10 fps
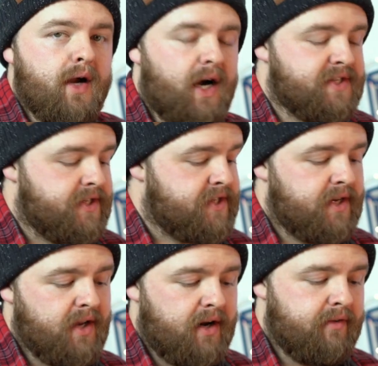As I
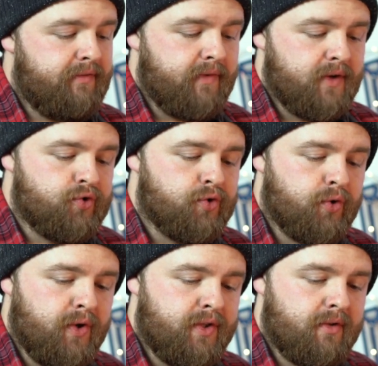say, I've
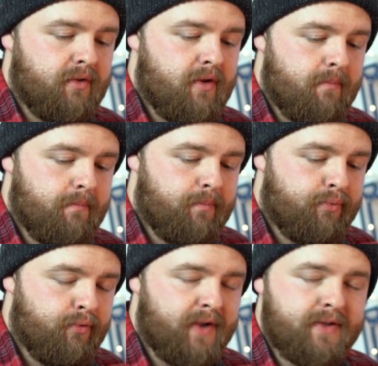enjoyed
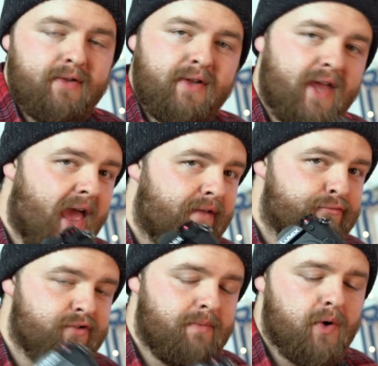practically
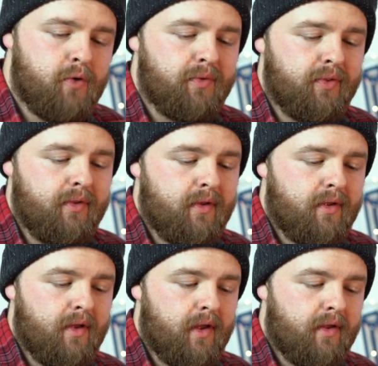every moment
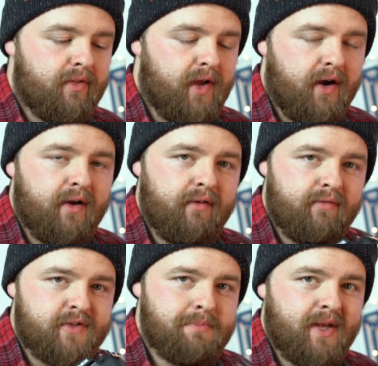that I've
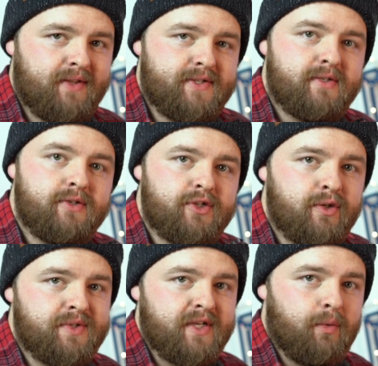spent
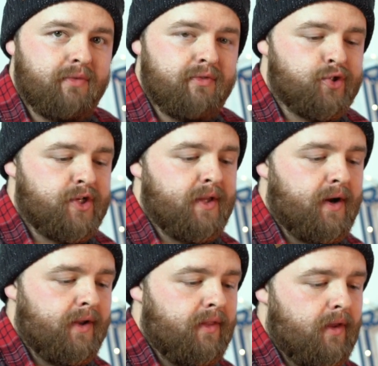shooting with the
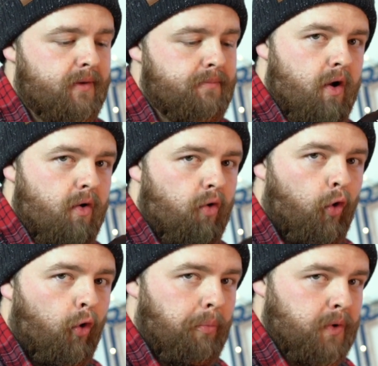G9,
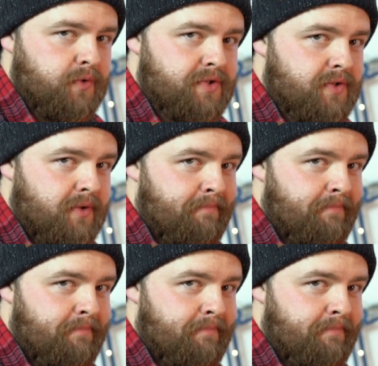almost.